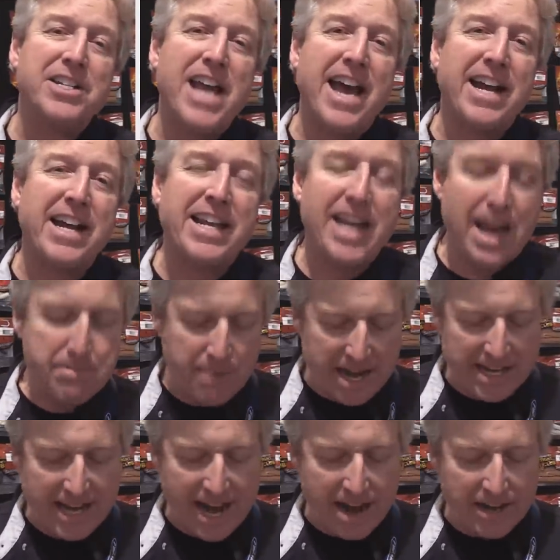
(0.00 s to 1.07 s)
down into Cape
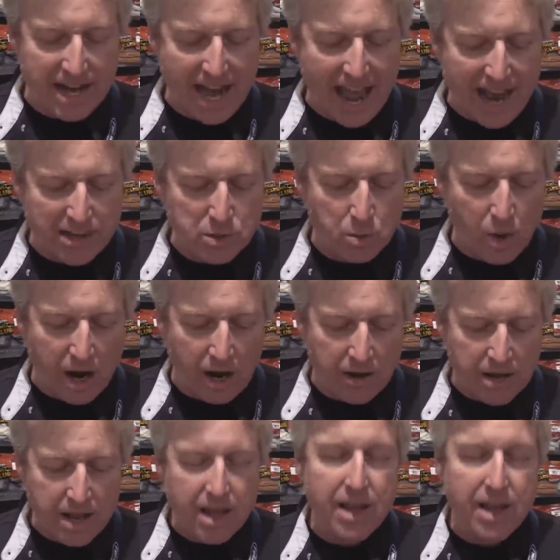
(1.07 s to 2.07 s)
May County as well.